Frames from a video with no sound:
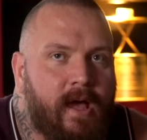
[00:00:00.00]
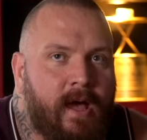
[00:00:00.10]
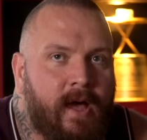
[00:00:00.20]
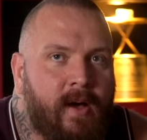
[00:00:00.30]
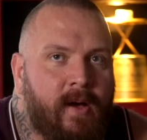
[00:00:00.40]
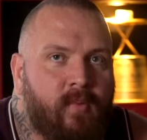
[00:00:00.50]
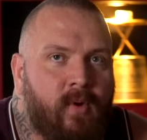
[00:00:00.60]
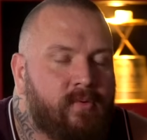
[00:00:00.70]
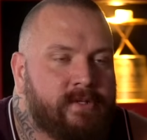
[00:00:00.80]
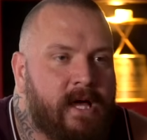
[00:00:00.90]

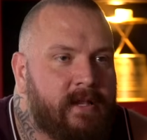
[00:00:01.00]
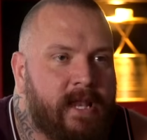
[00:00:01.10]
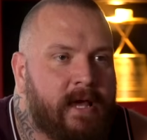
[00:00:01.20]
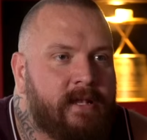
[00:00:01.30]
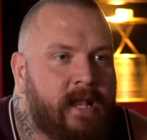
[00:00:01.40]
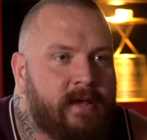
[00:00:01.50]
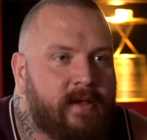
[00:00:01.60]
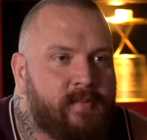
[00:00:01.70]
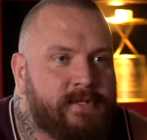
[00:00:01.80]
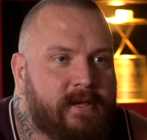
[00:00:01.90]
What was that night
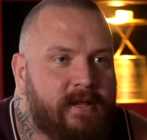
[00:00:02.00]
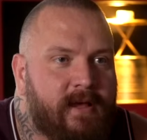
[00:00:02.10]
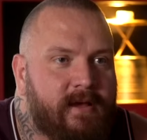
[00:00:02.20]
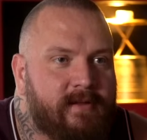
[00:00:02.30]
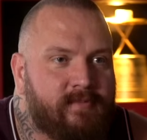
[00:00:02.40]
like in particular